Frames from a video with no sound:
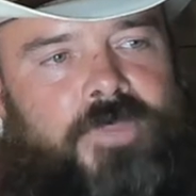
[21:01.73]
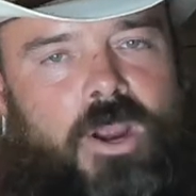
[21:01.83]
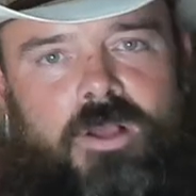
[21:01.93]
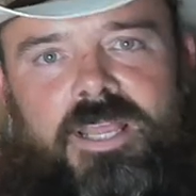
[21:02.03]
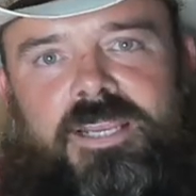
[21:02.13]

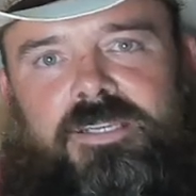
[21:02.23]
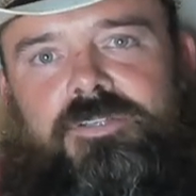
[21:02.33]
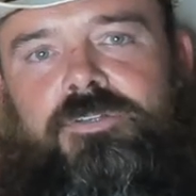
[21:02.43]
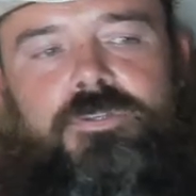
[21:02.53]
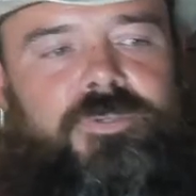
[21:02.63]
all I need
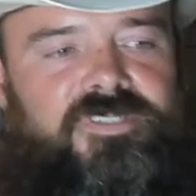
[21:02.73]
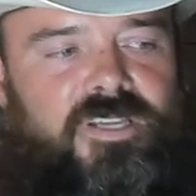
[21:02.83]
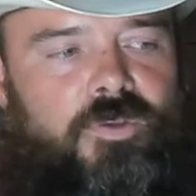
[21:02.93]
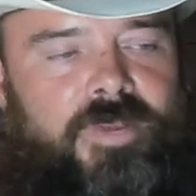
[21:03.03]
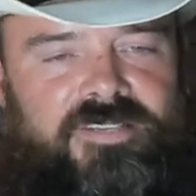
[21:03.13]
to do is
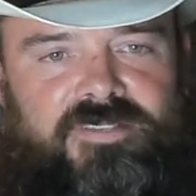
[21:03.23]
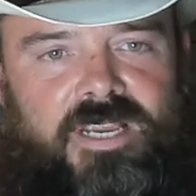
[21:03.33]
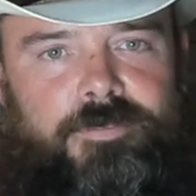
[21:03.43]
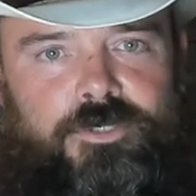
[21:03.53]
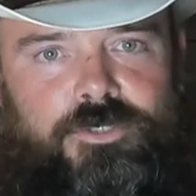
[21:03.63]
tell my
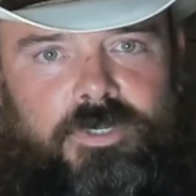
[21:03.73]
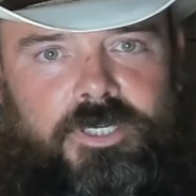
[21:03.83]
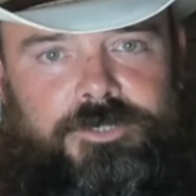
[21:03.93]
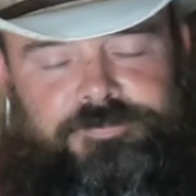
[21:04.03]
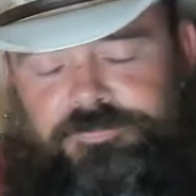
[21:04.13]
Cybertruck,
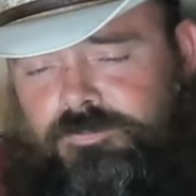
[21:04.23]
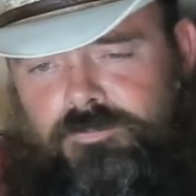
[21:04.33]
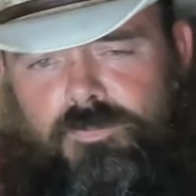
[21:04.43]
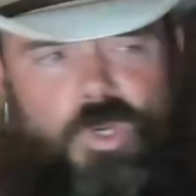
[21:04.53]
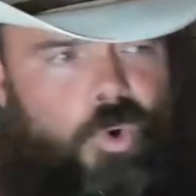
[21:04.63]

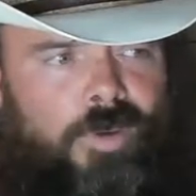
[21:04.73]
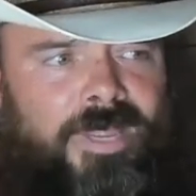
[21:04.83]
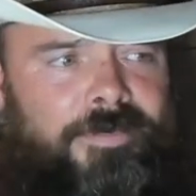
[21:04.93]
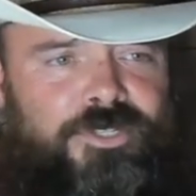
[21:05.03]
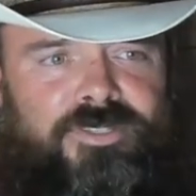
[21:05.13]
or
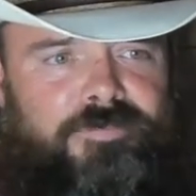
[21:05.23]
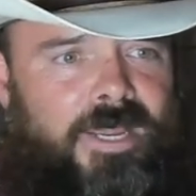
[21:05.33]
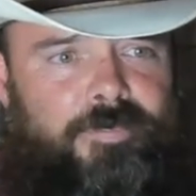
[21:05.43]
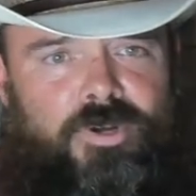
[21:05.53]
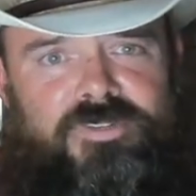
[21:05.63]
maybe just
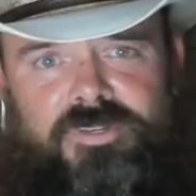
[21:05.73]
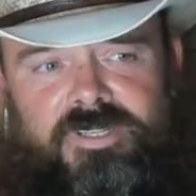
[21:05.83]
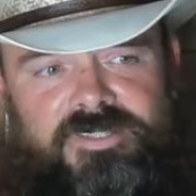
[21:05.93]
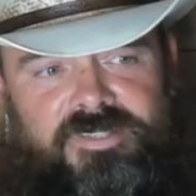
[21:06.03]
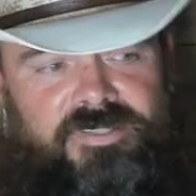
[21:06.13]
my
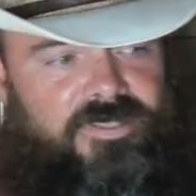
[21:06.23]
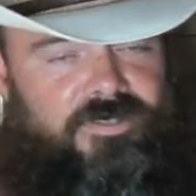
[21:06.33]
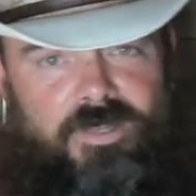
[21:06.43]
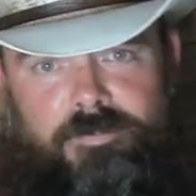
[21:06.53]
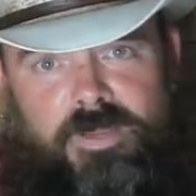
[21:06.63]
personal
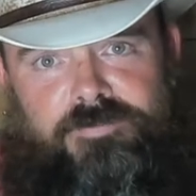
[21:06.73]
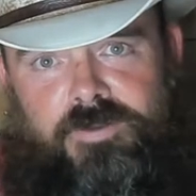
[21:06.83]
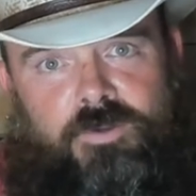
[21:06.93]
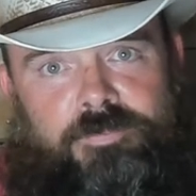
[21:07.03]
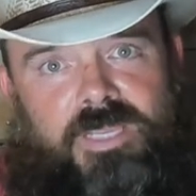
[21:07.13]
assistant on my
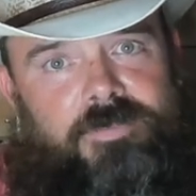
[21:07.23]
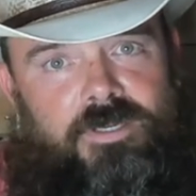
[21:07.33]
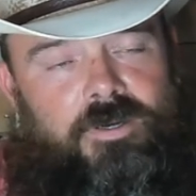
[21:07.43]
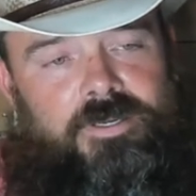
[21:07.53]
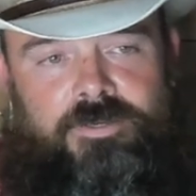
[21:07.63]
phone, maybe
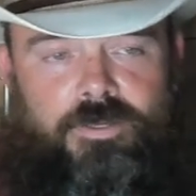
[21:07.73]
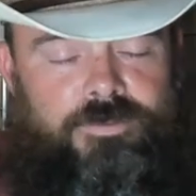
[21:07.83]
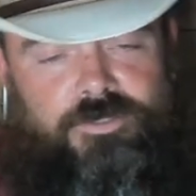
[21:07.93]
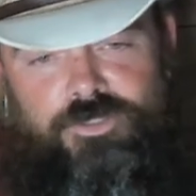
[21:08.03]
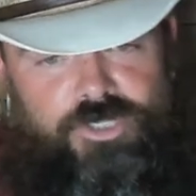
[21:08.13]
already
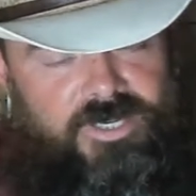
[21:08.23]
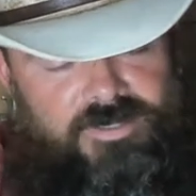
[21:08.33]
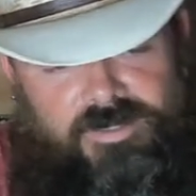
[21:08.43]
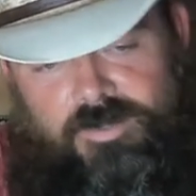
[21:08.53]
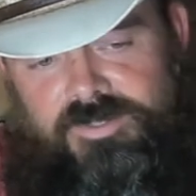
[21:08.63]
knows, and she can
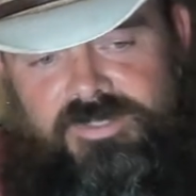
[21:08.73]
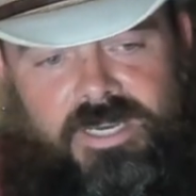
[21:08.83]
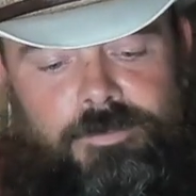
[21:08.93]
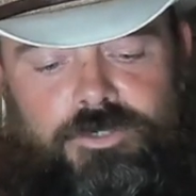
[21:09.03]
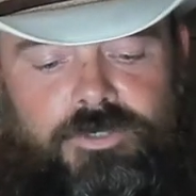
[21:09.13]
tell the
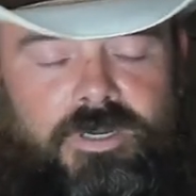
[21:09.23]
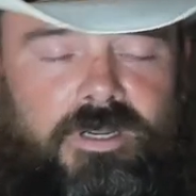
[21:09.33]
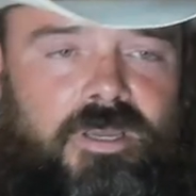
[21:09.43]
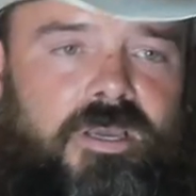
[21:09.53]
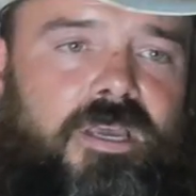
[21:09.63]
Cybertruck.
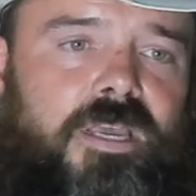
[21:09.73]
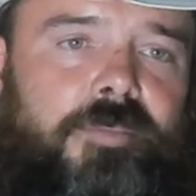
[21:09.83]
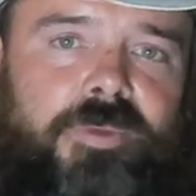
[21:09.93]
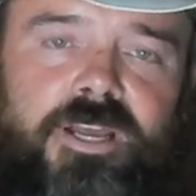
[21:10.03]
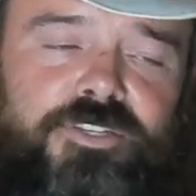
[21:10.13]

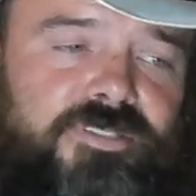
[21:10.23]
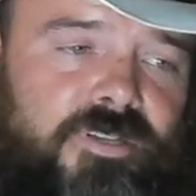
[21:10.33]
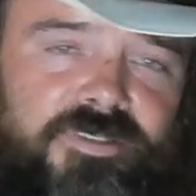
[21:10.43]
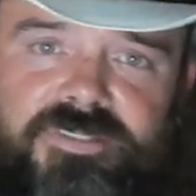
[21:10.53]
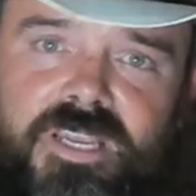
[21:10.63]
But I just
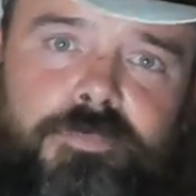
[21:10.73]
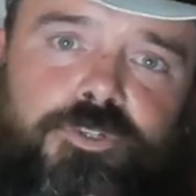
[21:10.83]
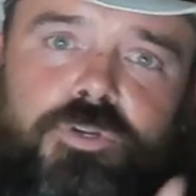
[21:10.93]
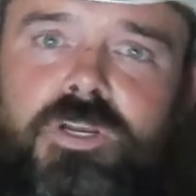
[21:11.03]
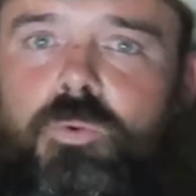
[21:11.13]
tell the
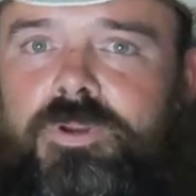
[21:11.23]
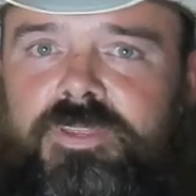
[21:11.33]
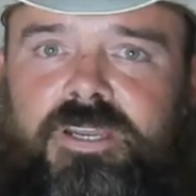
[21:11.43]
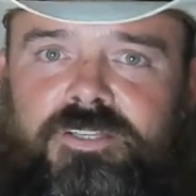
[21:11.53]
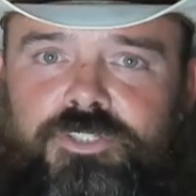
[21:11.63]
Cybertruck where the
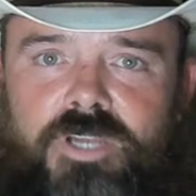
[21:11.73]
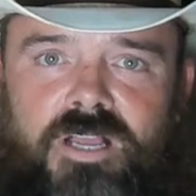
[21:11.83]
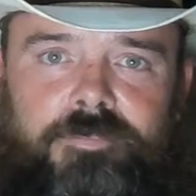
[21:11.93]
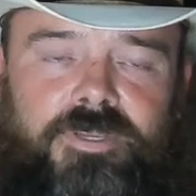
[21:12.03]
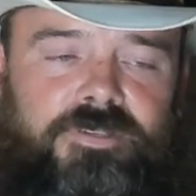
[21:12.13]
next
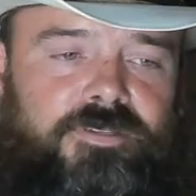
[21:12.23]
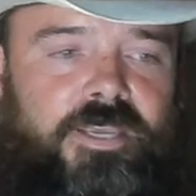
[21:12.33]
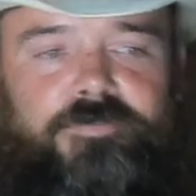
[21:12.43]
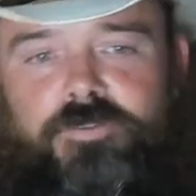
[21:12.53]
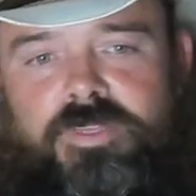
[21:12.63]
job is.
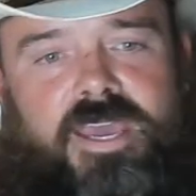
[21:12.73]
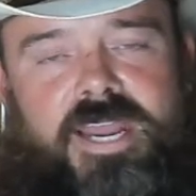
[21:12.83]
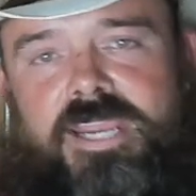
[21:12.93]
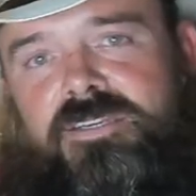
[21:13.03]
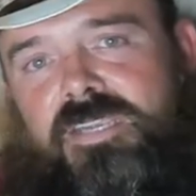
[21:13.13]
And for that
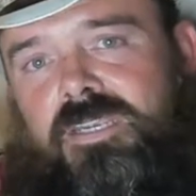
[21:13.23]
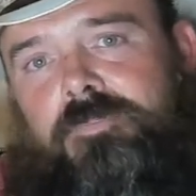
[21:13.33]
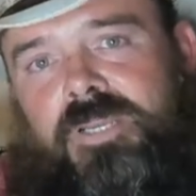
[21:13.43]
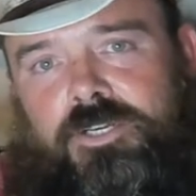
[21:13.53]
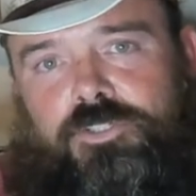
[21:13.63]
18
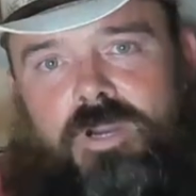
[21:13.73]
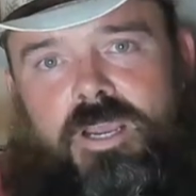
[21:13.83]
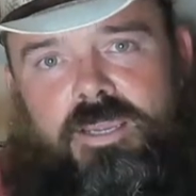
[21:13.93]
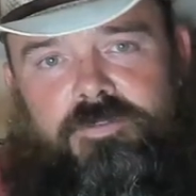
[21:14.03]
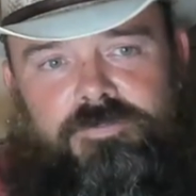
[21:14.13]
minute
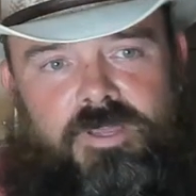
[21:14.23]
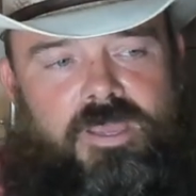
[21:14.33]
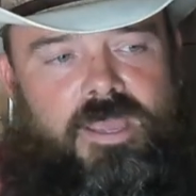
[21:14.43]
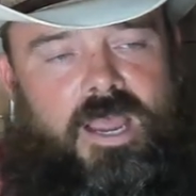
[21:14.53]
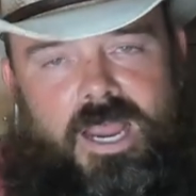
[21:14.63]
drive,
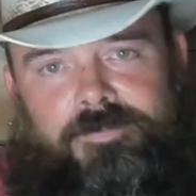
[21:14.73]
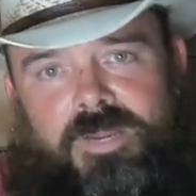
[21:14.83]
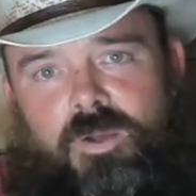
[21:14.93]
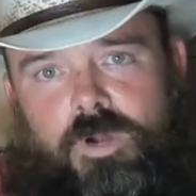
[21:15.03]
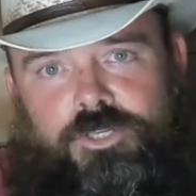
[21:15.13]
I'm
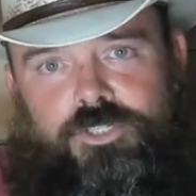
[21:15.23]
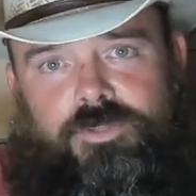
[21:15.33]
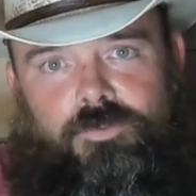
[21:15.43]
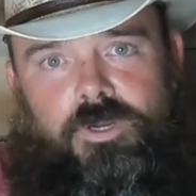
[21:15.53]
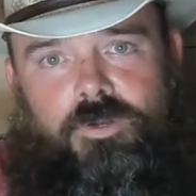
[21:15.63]
not watching
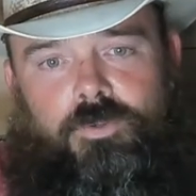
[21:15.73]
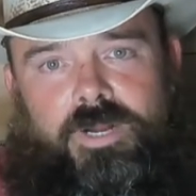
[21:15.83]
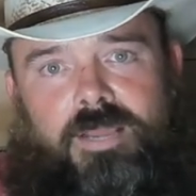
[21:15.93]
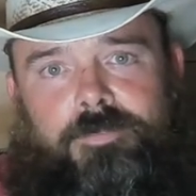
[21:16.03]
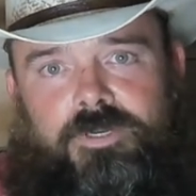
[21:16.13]
the road.
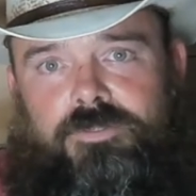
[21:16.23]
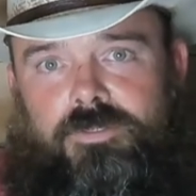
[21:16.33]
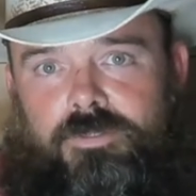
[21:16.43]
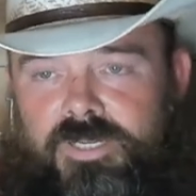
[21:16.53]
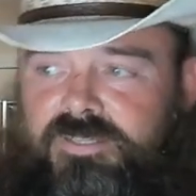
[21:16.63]
What I'm going to
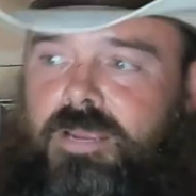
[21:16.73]
do is